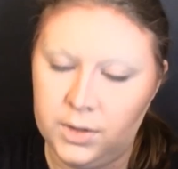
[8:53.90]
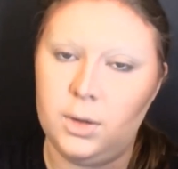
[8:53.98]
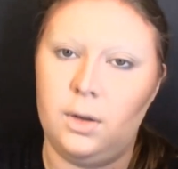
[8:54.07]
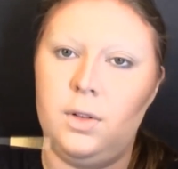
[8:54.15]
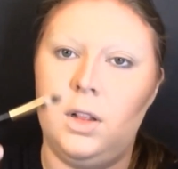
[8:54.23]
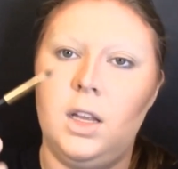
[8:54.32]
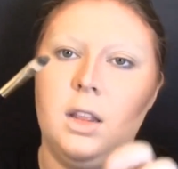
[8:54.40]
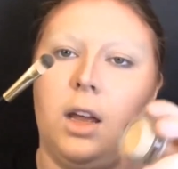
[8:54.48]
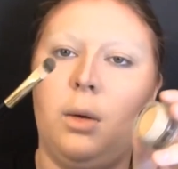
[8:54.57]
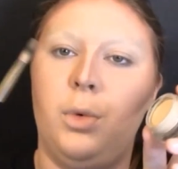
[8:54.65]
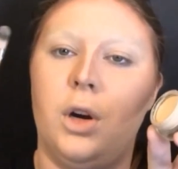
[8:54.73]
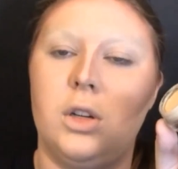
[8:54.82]
So I've cleaned
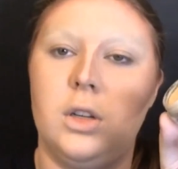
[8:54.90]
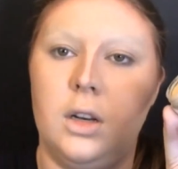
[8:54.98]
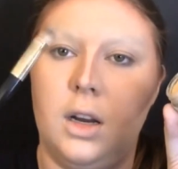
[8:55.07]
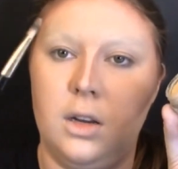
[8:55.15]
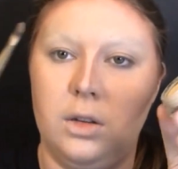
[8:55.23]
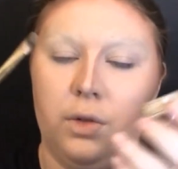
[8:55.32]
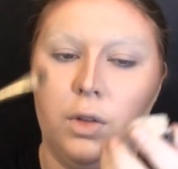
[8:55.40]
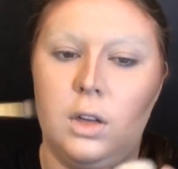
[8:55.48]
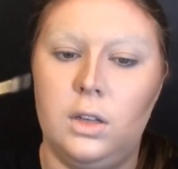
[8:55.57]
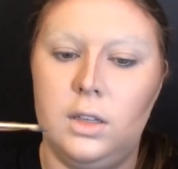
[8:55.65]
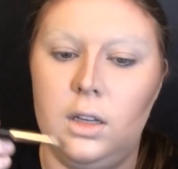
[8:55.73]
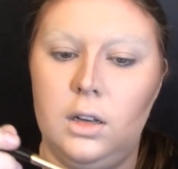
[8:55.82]
that brush that I used for the
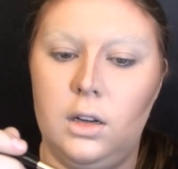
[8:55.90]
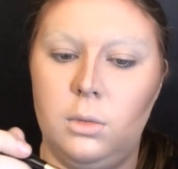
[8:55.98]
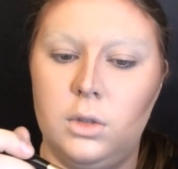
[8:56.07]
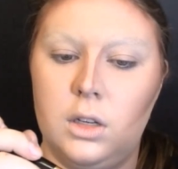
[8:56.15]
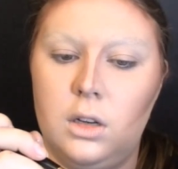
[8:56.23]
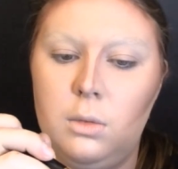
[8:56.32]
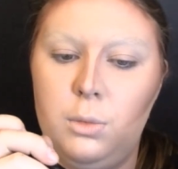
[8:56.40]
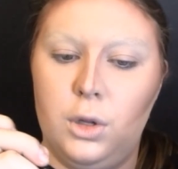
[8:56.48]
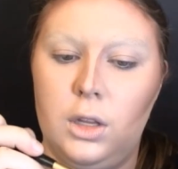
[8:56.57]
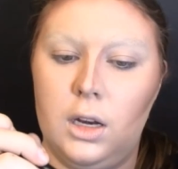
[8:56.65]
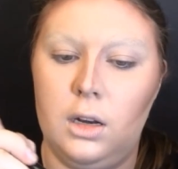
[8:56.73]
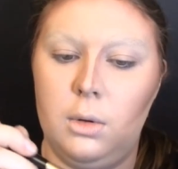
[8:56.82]
concealer and I'm just going to
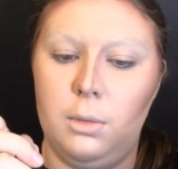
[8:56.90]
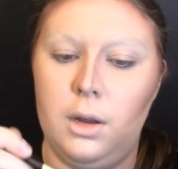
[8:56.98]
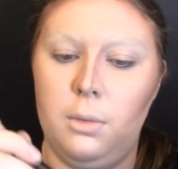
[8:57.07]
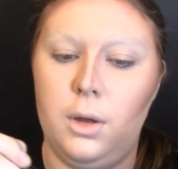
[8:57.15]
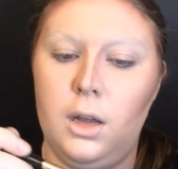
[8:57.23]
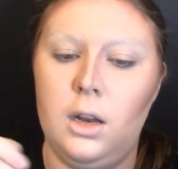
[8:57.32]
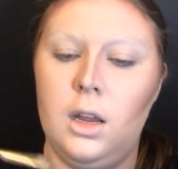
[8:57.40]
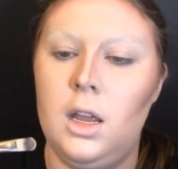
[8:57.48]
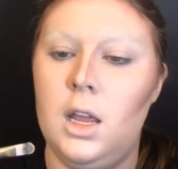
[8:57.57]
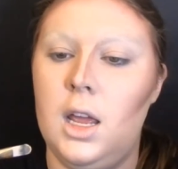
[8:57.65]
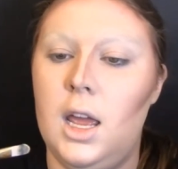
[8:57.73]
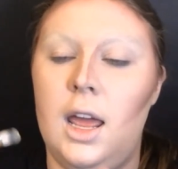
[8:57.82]
put that in my paint pot.
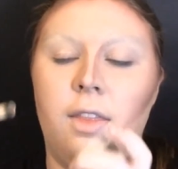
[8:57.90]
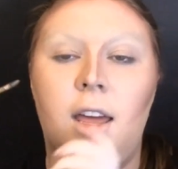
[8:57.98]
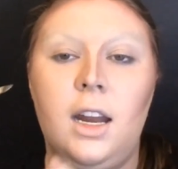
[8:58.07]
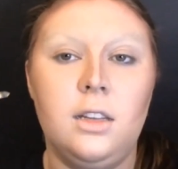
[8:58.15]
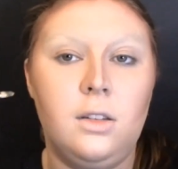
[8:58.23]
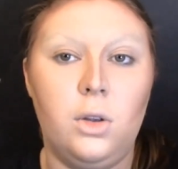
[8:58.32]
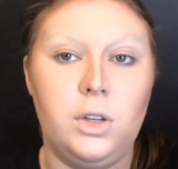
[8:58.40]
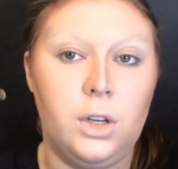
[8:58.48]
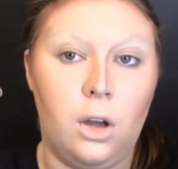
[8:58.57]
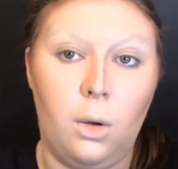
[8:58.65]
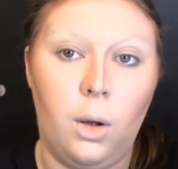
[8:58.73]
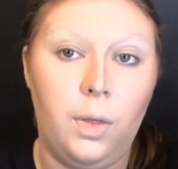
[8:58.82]
And that is going to
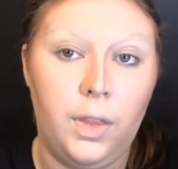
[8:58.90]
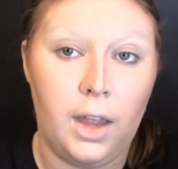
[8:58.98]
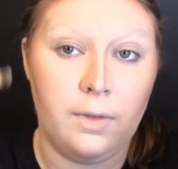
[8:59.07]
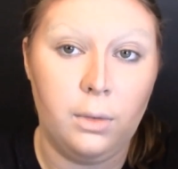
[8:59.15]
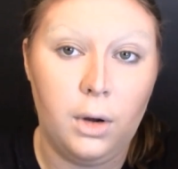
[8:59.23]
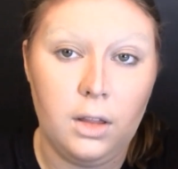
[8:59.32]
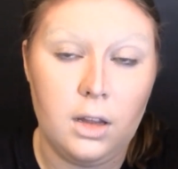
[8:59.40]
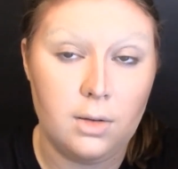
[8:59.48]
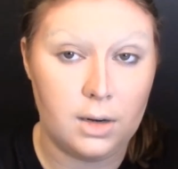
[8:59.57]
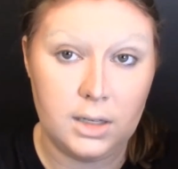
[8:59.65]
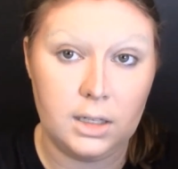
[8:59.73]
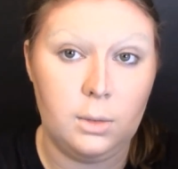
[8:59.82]
go everywhere that
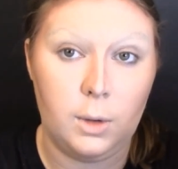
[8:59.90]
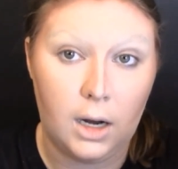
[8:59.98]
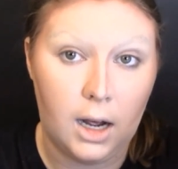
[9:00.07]
you anticipate